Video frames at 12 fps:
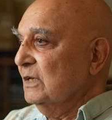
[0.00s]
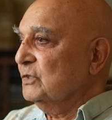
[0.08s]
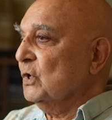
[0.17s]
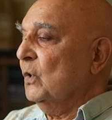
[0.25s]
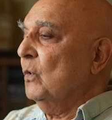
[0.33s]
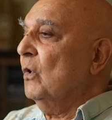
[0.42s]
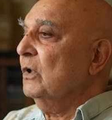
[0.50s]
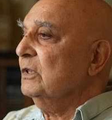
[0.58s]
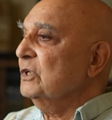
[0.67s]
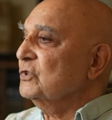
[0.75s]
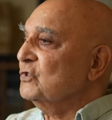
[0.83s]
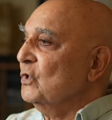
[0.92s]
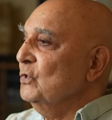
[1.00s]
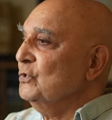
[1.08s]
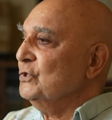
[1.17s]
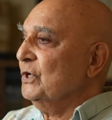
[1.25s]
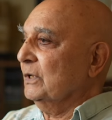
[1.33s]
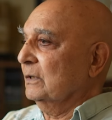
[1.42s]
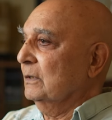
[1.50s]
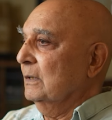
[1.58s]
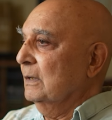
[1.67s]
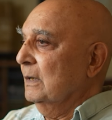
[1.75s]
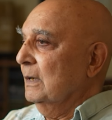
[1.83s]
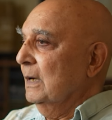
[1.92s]
So all the social
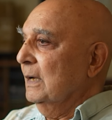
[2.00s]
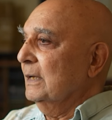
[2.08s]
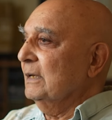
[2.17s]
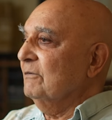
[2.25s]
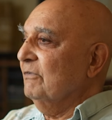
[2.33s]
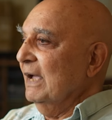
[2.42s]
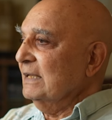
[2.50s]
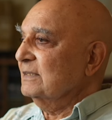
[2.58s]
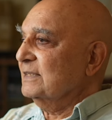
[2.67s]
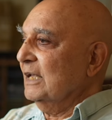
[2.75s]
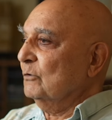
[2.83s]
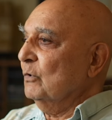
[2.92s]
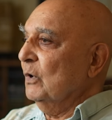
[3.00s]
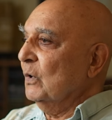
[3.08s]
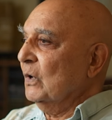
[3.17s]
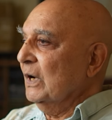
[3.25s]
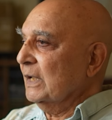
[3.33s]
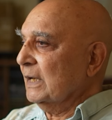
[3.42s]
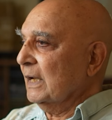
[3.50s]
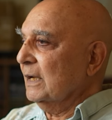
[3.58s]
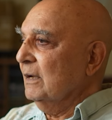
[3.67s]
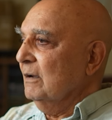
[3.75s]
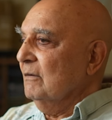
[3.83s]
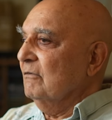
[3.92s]
events that were occurring,
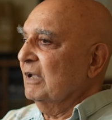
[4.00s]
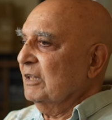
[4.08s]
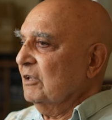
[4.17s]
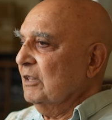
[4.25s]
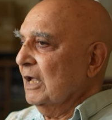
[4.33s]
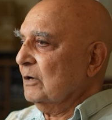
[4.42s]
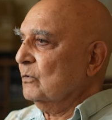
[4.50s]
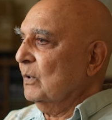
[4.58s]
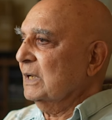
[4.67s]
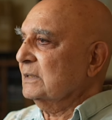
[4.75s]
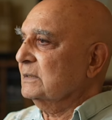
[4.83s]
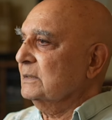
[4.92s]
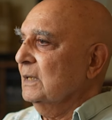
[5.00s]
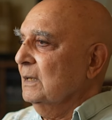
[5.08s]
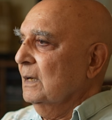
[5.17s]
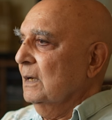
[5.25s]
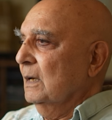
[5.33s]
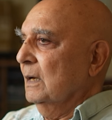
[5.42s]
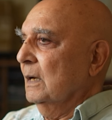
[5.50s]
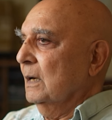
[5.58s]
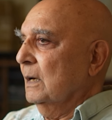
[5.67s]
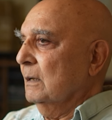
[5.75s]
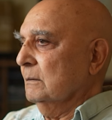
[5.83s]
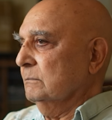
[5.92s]
whether that was
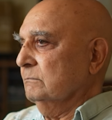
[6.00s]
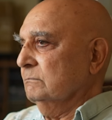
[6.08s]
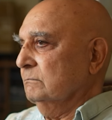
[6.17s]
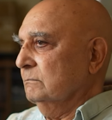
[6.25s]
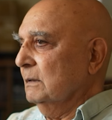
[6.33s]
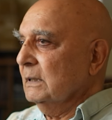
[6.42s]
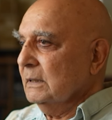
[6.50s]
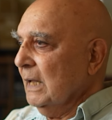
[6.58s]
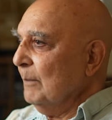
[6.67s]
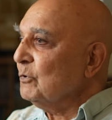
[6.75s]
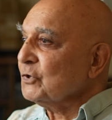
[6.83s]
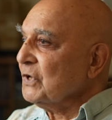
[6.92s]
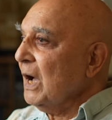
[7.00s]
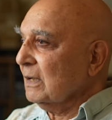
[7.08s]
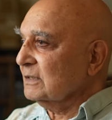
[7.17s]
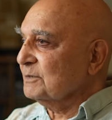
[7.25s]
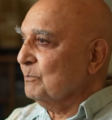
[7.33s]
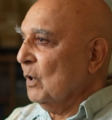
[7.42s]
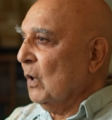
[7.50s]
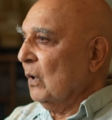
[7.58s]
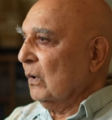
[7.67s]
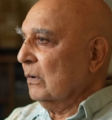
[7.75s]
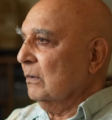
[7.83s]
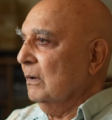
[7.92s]
uh, the debutante's
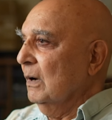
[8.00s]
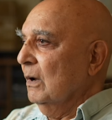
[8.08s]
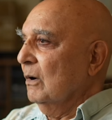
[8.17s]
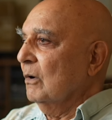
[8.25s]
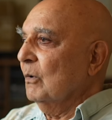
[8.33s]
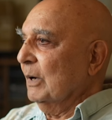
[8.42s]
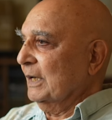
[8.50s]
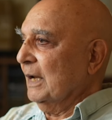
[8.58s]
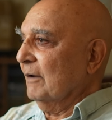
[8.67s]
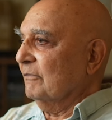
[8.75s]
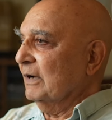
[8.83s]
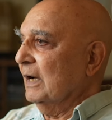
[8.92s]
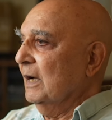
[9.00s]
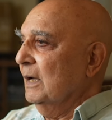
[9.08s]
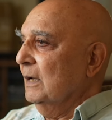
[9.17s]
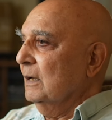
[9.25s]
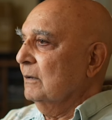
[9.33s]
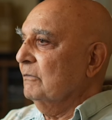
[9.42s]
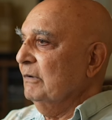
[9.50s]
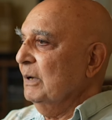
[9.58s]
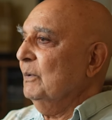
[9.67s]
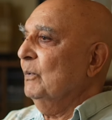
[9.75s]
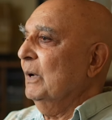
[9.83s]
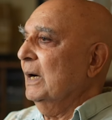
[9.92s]
ball or whatever,
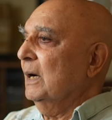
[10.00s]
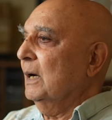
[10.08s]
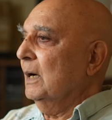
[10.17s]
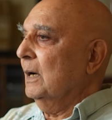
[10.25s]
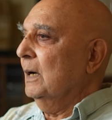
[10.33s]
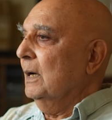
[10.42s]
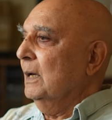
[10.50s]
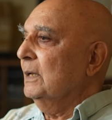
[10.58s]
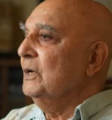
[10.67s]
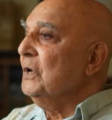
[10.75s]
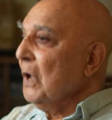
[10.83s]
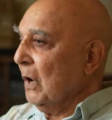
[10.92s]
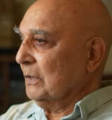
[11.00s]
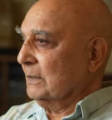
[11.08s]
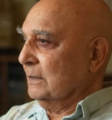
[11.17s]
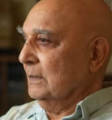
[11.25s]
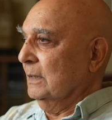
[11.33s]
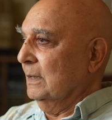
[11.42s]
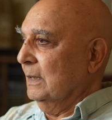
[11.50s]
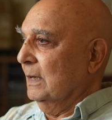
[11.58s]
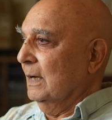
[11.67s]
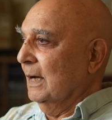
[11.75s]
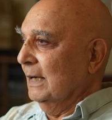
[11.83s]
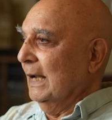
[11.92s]
we were not
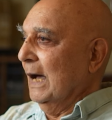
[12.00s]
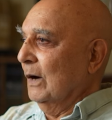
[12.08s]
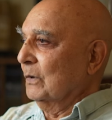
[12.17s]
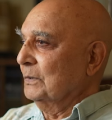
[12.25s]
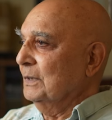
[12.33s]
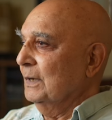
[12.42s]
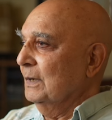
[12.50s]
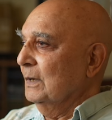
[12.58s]
allowed.